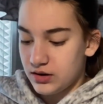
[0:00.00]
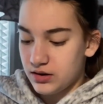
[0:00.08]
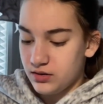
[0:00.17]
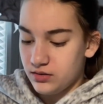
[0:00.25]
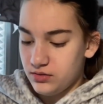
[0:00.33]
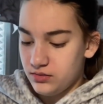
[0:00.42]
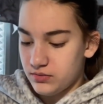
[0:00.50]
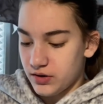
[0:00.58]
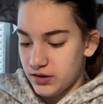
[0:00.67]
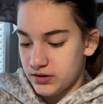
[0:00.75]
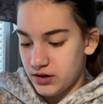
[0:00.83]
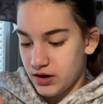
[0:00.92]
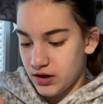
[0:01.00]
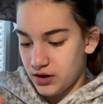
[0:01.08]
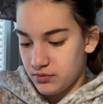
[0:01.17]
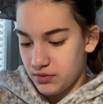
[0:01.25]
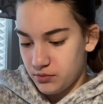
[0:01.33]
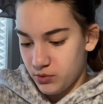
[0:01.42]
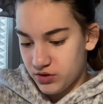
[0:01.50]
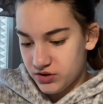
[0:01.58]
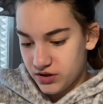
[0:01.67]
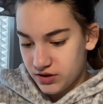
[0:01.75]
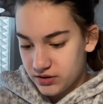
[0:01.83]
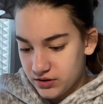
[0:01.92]
oh, there's a hair in my
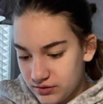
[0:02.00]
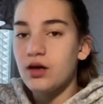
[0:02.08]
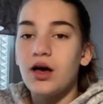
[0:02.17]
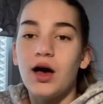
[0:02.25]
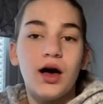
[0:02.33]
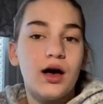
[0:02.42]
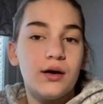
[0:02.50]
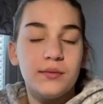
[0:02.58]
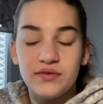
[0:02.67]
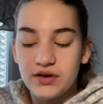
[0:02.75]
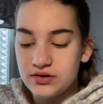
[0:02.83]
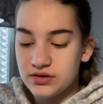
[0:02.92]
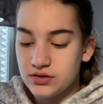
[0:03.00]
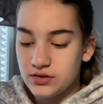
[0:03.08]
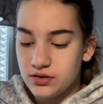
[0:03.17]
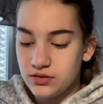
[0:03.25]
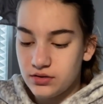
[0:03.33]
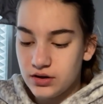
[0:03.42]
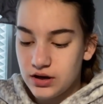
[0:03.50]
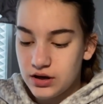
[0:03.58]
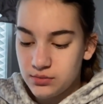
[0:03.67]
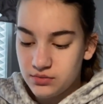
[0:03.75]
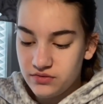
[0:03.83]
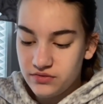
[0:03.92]
moisturizer. If you guys didn't know,
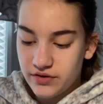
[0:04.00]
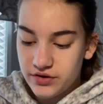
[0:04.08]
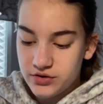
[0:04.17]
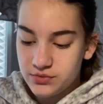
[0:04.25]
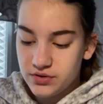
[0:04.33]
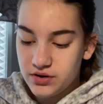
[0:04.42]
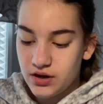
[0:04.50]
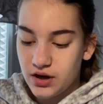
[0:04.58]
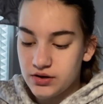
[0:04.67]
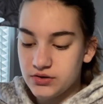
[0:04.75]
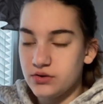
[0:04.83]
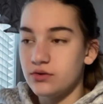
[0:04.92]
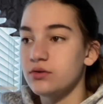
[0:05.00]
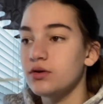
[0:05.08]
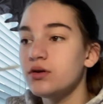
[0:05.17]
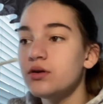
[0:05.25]
I'm a freshman in high school,